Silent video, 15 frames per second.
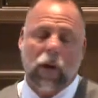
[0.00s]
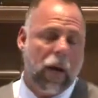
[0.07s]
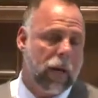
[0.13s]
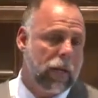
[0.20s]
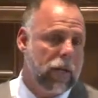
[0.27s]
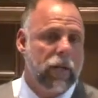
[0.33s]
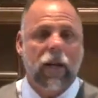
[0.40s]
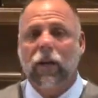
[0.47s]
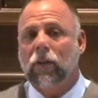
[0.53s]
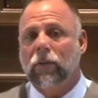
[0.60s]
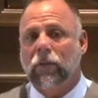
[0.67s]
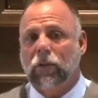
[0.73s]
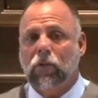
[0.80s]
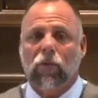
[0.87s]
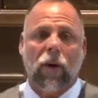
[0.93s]
Cried and
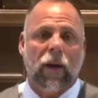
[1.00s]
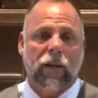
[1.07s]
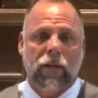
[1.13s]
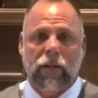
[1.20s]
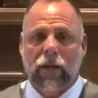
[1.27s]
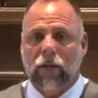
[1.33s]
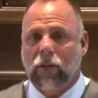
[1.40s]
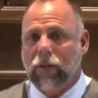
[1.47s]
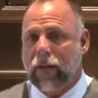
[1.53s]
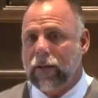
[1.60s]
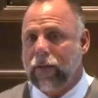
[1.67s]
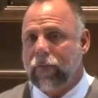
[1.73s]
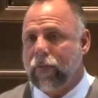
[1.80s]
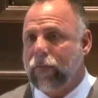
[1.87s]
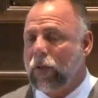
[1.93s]
yelled and cried and yelled.
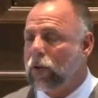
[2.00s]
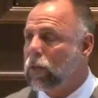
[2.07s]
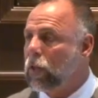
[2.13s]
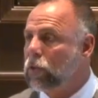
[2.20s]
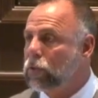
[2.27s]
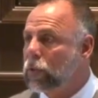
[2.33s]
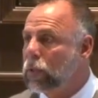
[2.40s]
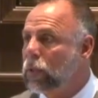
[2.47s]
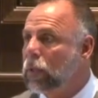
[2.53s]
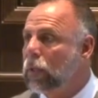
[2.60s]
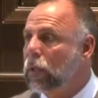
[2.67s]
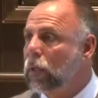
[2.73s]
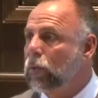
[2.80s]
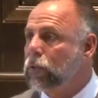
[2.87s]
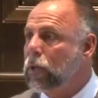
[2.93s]
I never felt closer.
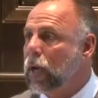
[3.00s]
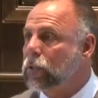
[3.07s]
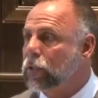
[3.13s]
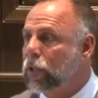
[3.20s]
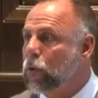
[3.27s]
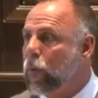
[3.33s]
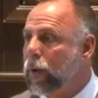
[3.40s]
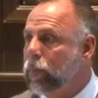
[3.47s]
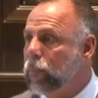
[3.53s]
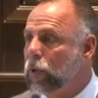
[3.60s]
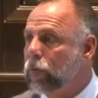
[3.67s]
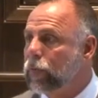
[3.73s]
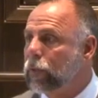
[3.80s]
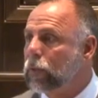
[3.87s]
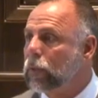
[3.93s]
It was actually
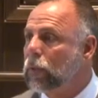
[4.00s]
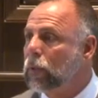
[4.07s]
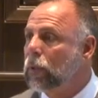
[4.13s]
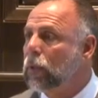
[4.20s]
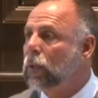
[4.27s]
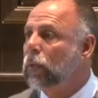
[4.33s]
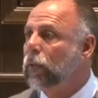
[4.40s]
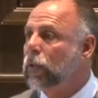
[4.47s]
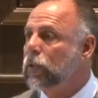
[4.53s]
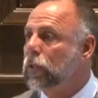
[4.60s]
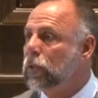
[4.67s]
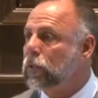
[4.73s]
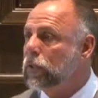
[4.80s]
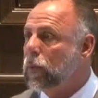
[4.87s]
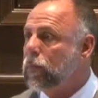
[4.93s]
quite beautiful.
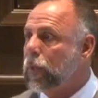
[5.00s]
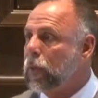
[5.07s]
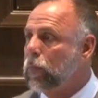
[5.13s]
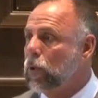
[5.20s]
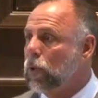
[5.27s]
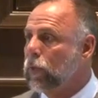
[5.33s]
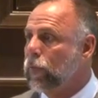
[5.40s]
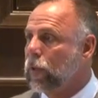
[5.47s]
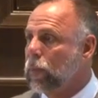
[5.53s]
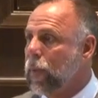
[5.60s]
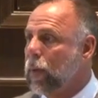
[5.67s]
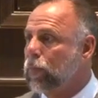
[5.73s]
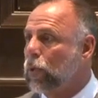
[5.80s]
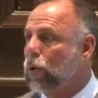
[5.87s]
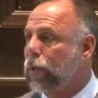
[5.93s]
There's a, uh, something
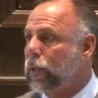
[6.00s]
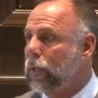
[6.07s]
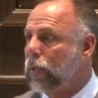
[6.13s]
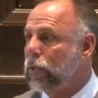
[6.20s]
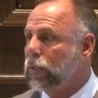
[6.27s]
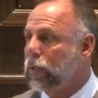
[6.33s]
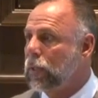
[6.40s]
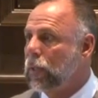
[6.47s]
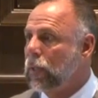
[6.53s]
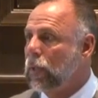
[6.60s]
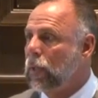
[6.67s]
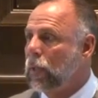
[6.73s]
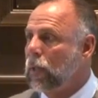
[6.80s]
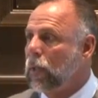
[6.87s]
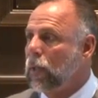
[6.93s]
beautiful about brokenness.
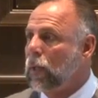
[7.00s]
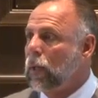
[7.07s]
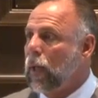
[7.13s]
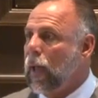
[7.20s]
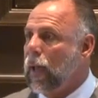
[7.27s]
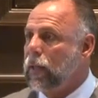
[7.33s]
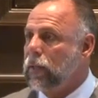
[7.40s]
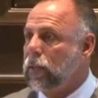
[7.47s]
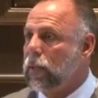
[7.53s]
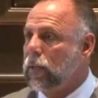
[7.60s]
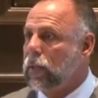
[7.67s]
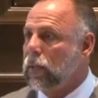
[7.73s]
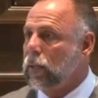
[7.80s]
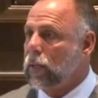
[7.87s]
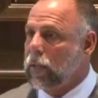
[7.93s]
And,
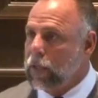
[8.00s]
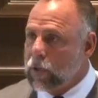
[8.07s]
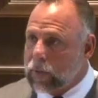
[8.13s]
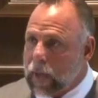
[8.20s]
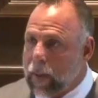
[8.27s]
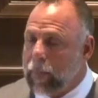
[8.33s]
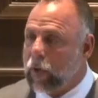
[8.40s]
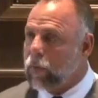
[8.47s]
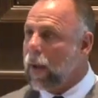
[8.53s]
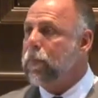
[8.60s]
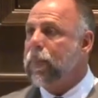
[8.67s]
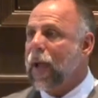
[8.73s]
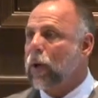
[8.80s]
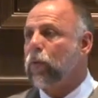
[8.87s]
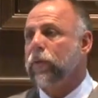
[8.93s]
uh, you know, got me
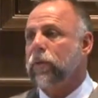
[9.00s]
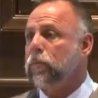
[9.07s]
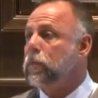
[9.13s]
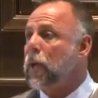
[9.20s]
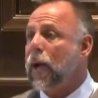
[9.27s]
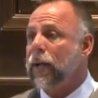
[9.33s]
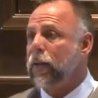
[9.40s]
right back with them